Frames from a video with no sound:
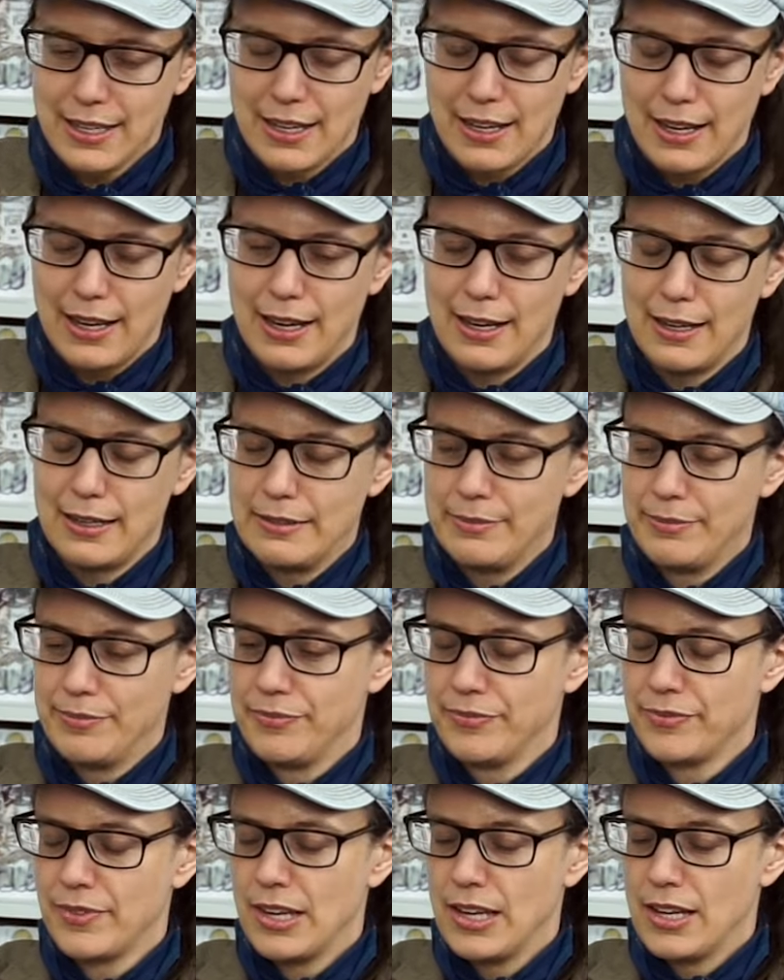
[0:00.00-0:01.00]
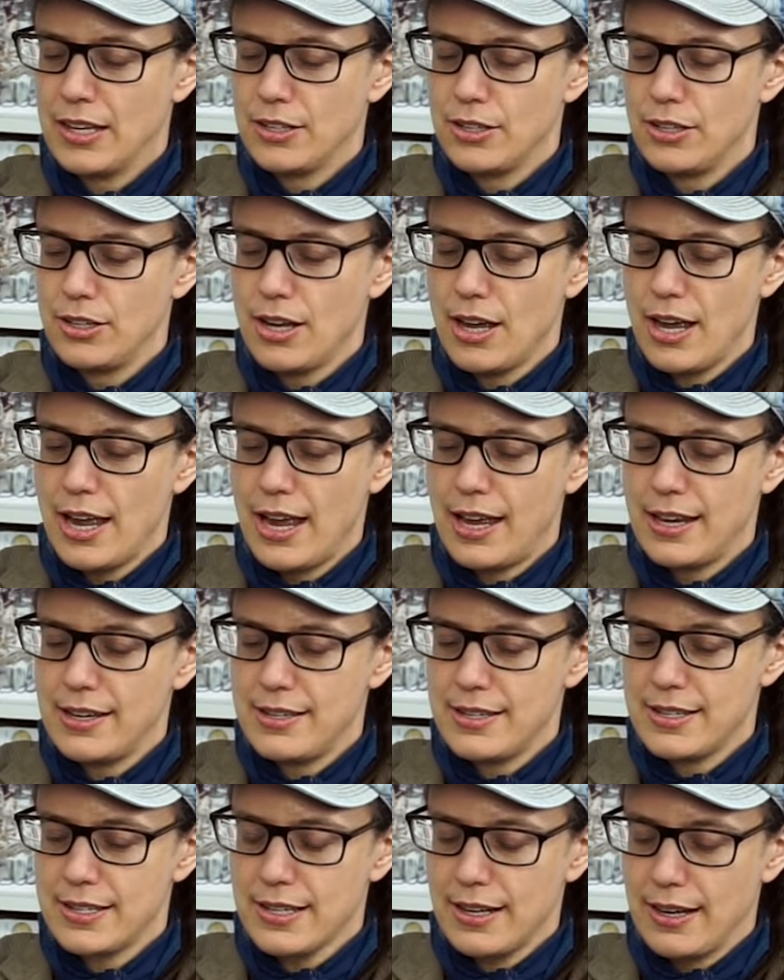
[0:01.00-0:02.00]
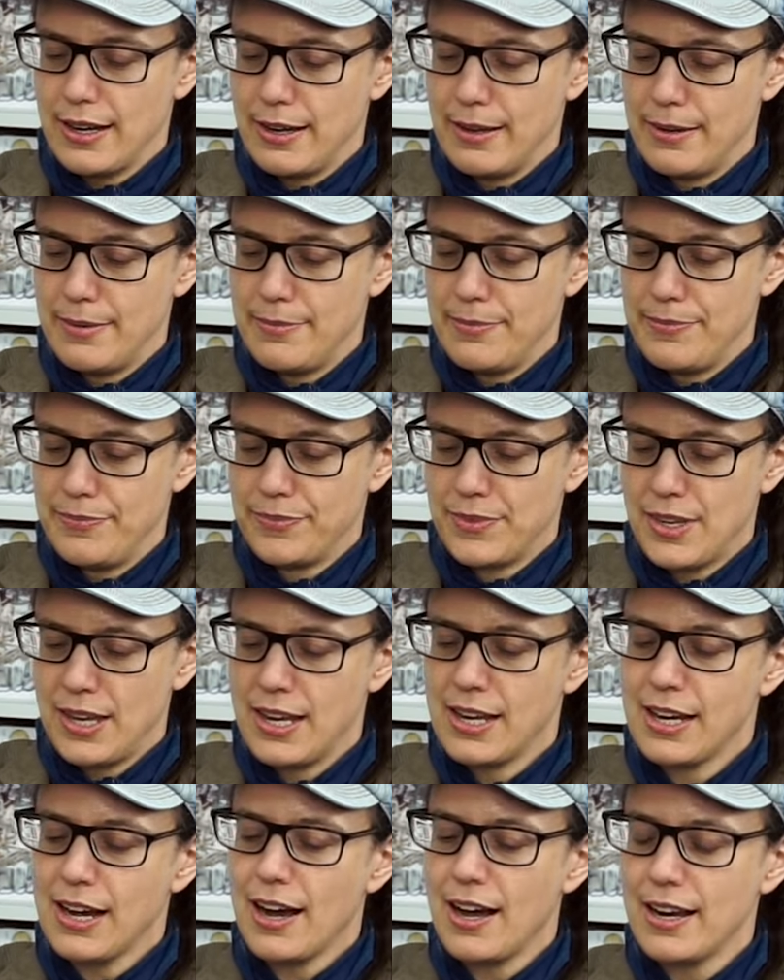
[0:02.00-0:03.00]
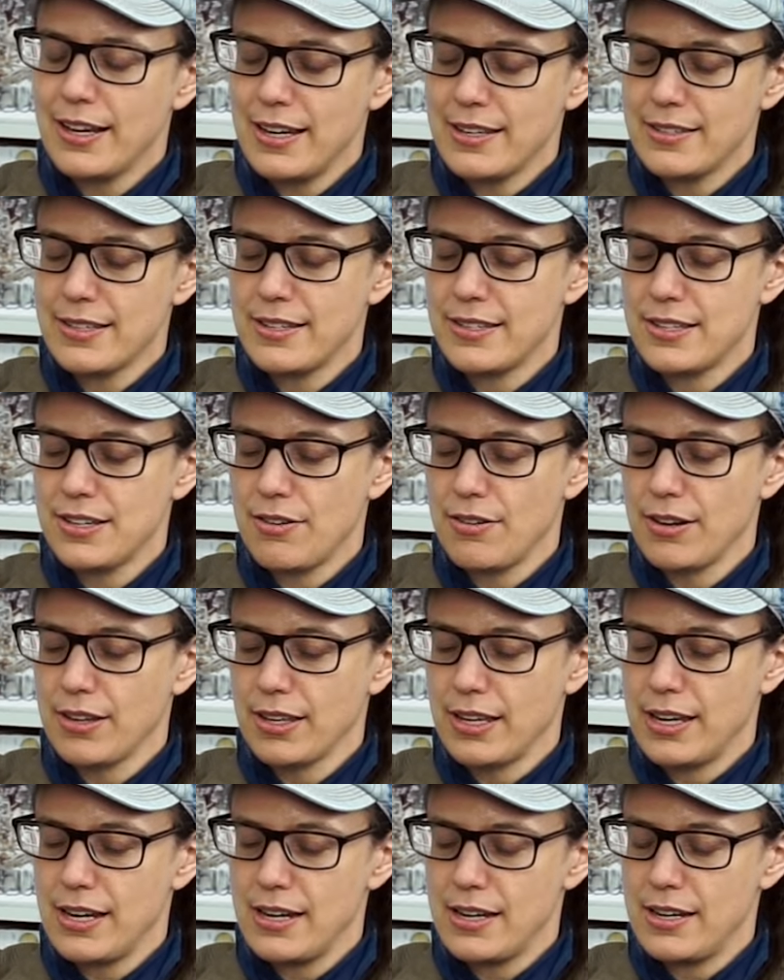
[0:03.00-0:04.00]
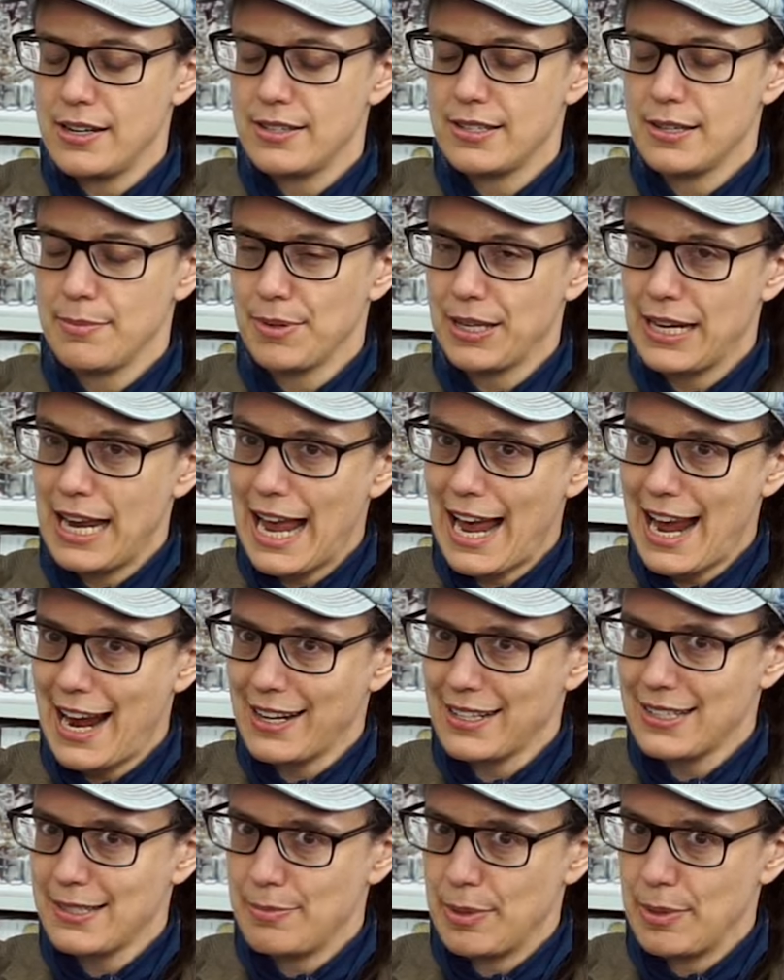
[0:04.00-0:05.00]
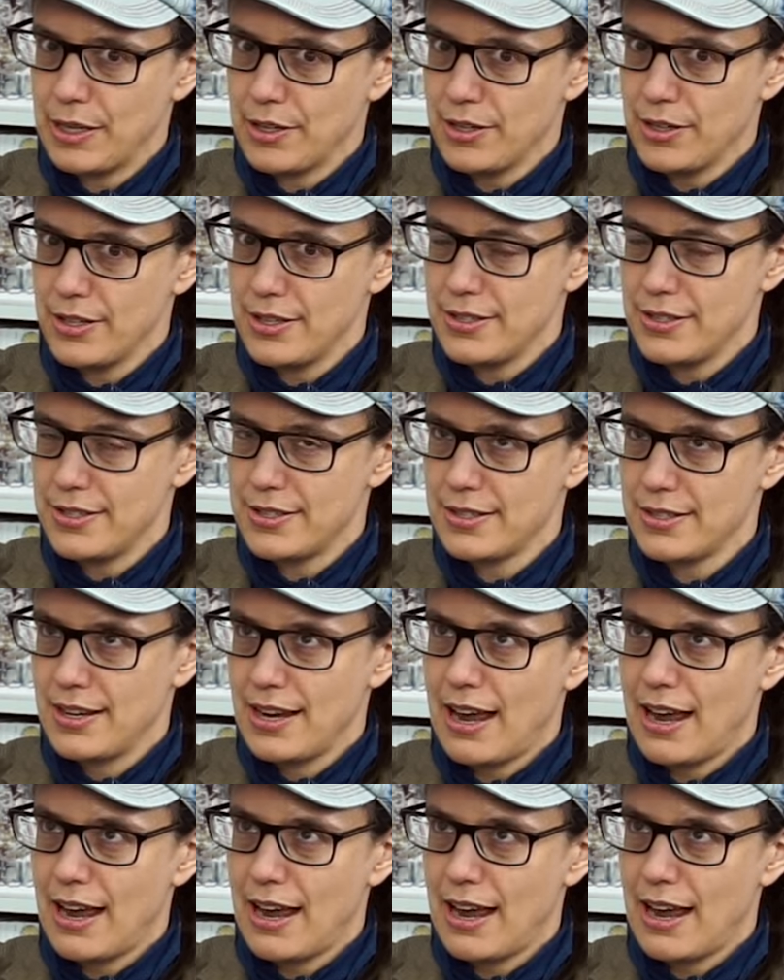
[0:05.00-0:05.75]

He can't necessarily simply act because